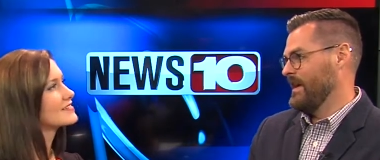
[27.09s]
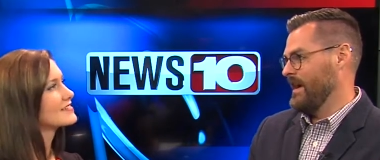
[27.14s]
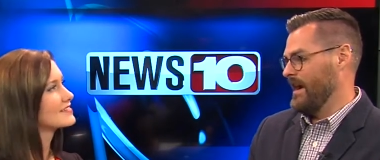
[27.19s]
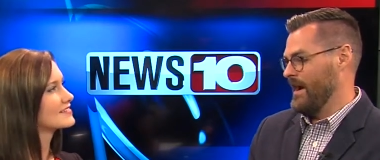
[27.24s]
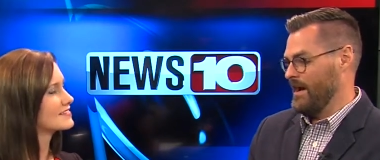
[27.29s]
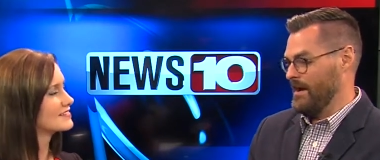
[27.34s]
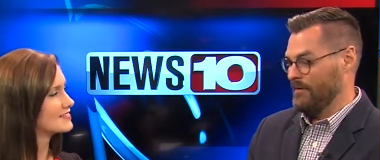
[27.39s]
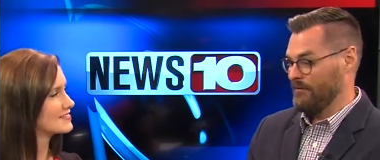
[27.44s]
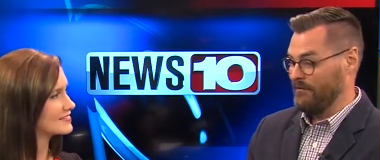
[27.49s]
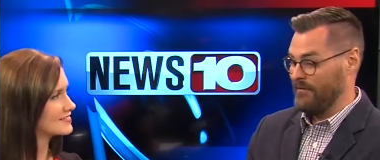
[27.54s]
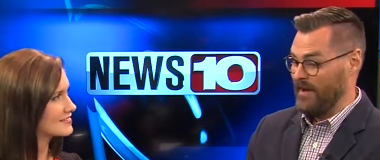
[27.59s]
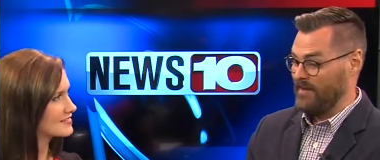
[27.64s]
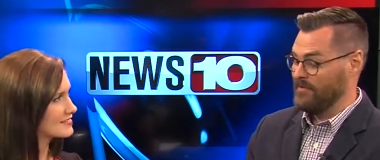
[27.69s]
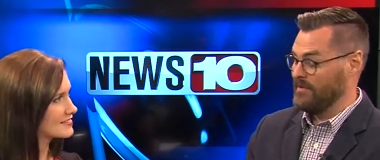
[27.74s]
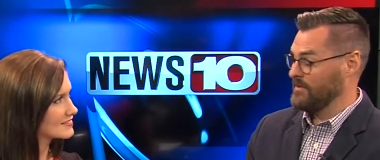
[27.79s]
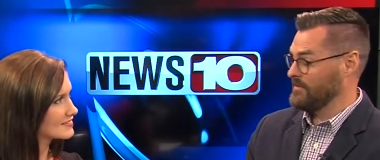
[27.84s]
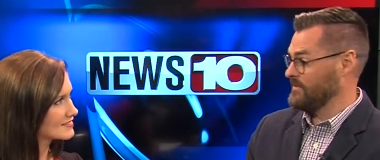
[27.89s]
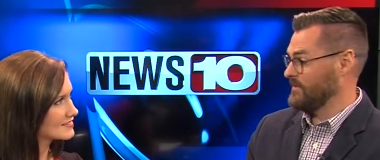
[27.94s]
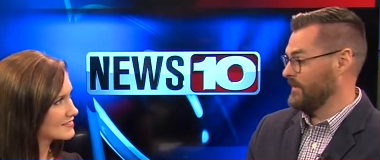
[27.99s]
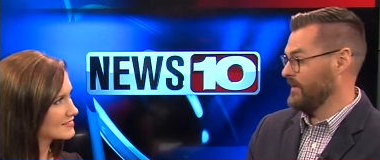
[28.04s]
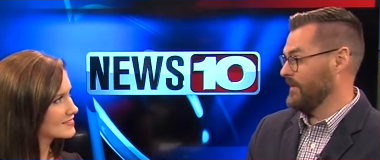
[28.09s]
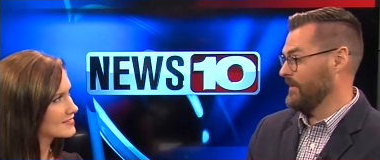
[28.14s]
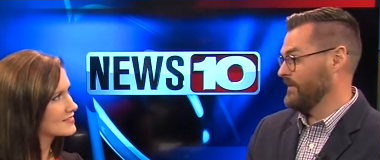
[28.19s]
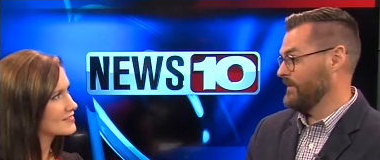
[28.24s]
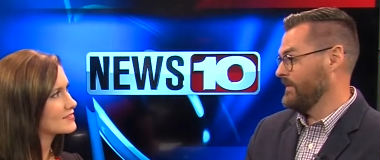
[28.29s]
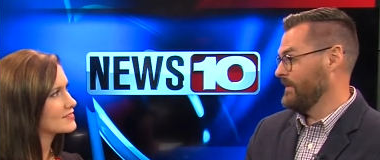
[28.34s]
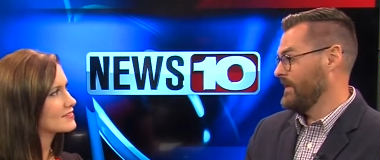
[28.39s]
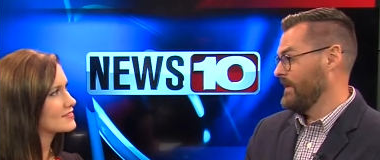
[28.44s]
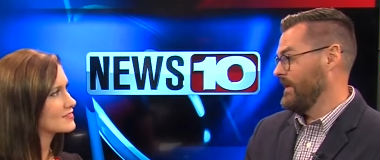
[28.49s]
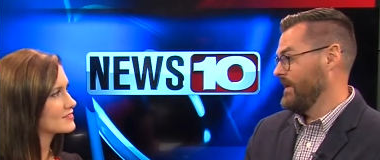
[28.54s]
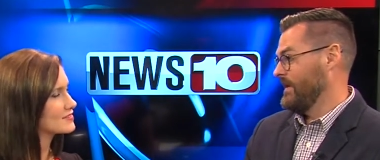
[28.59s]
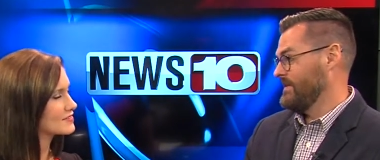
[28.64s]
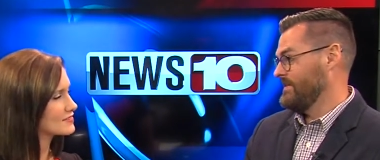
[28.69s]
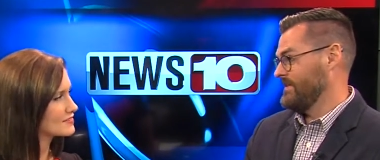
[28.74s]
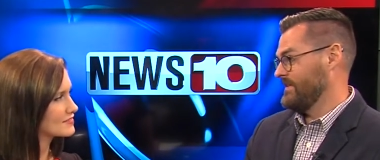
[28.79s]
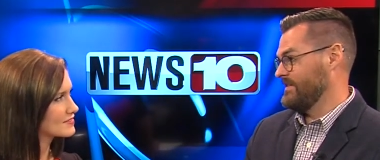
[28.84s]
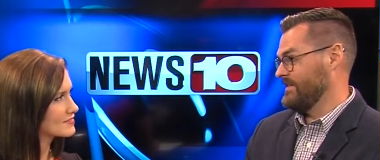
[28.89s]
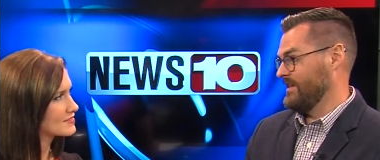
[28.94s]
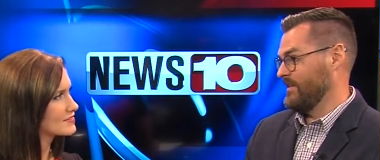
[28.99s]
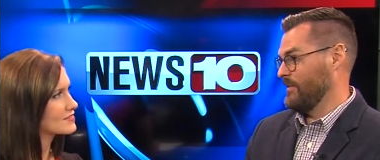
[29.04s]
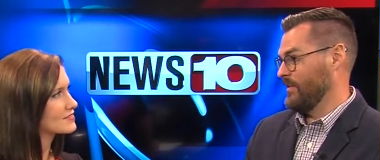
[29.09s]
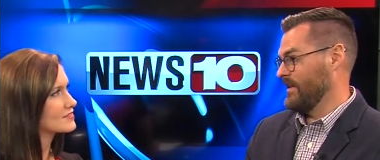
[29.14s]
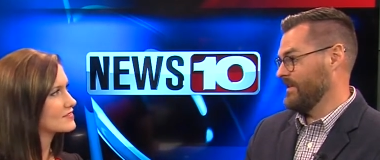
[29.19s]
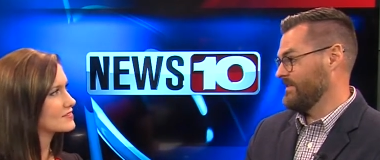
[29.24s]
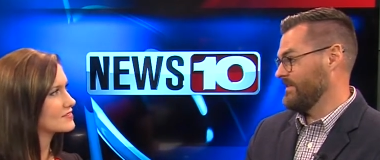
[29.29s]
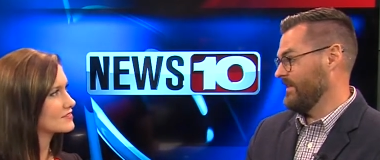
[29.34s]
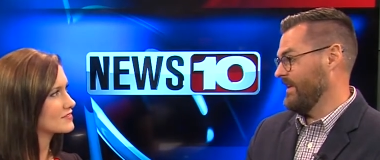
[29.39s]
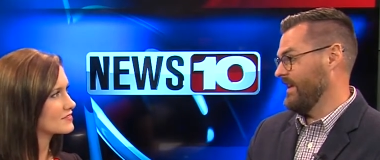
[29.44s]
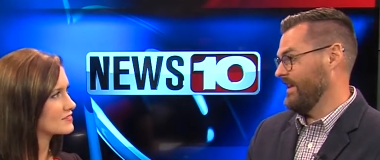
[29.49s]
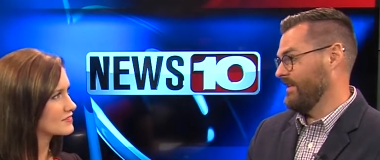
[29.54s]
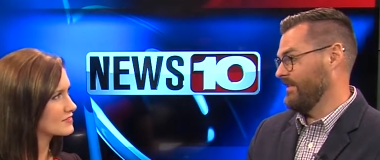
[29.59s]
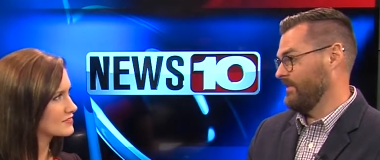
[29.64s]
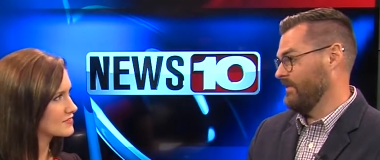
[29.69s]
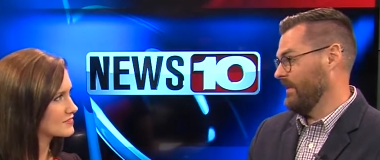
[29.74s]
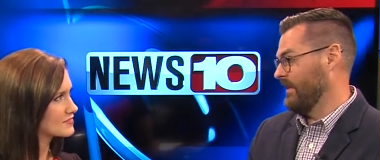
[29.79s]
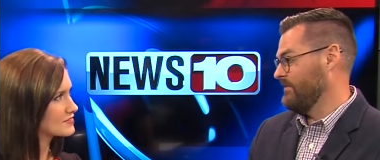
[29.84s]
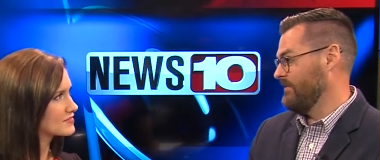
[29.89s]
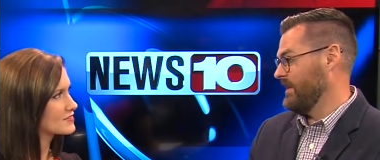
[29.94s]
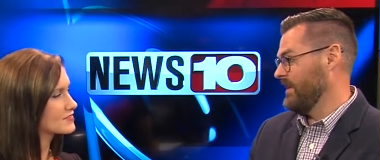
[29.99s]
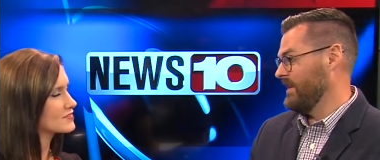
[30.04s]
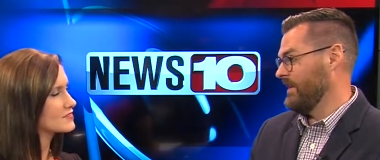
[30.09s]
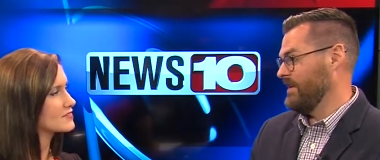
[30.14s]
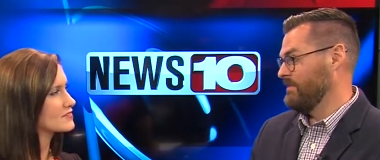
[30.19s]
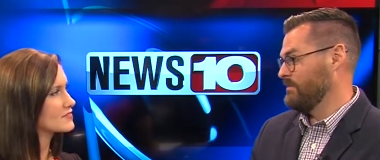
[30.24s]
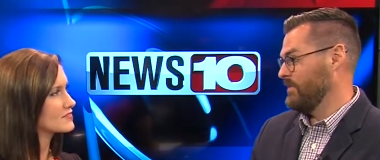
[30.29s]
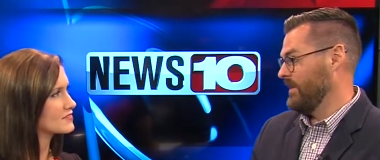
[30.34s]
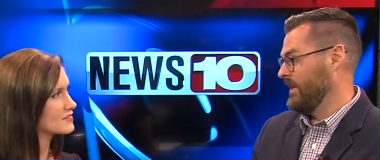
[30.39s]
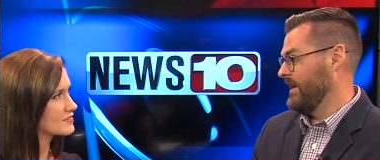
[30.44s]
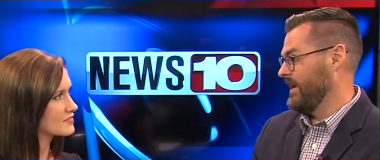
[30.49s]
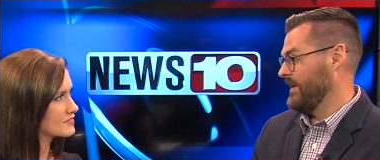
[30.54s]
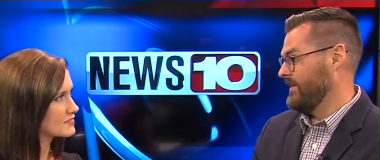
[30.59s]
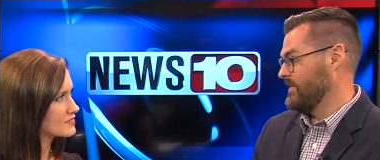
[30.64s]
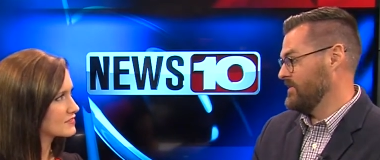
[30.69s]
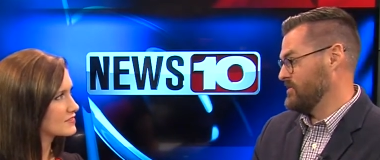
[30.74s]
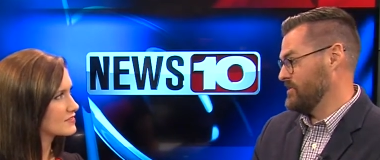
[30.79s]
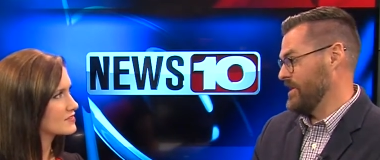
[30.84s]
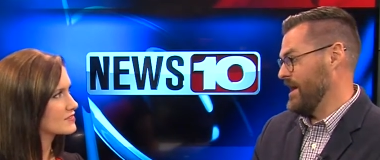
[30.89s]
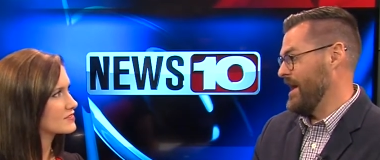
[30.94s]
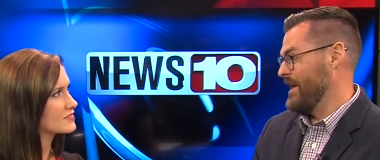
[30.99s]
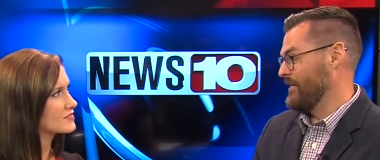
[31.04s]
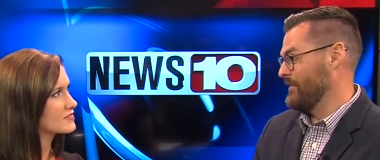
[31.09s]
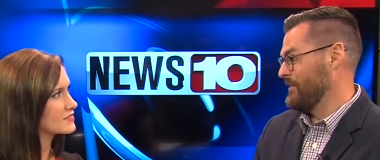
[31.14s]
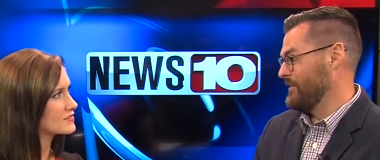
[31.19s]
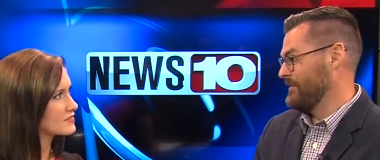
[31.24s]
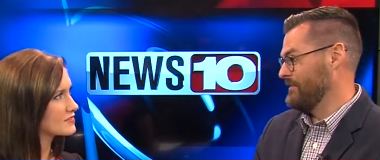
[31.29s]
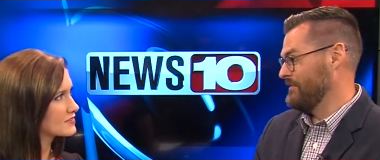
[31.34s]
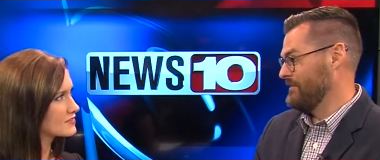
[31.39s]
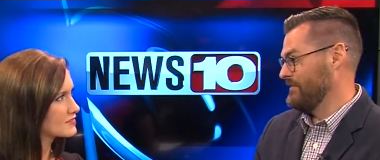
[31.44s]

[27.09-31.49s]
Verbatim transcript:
Speaker 1: uh, five years ago to see what it's like living and playing in the shadow of